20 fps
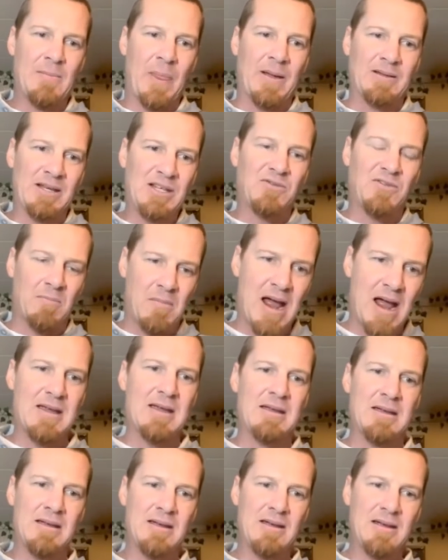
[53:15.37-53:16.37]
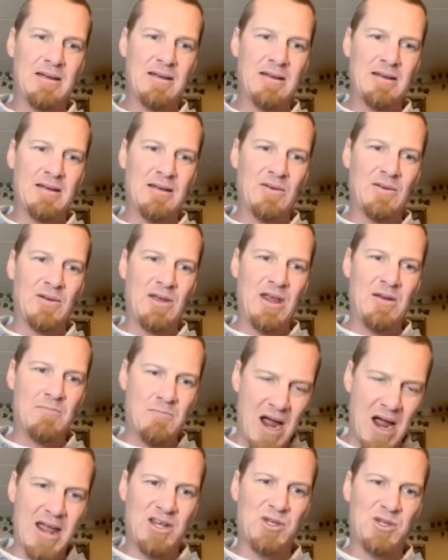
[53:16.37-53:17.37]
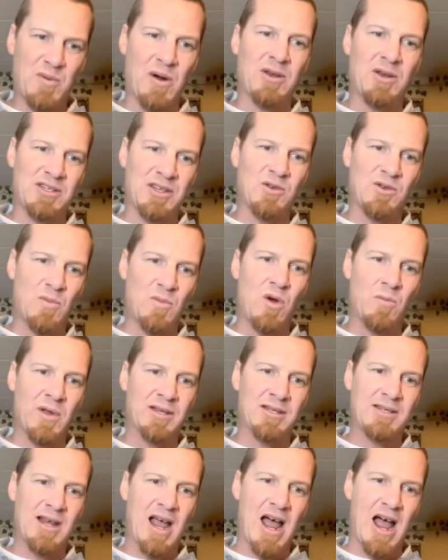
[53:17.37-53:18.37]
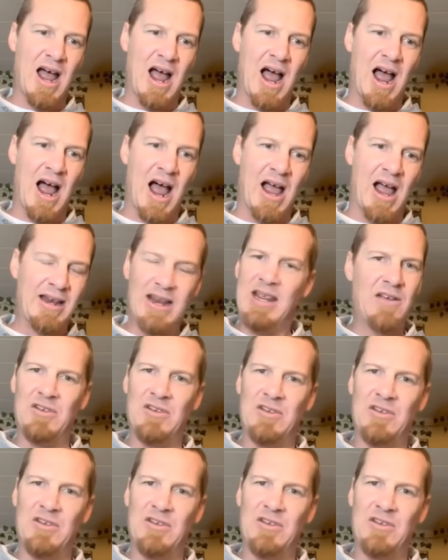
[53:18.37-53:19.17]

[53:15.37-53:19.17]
At least in my experience in those moments, I didn't give a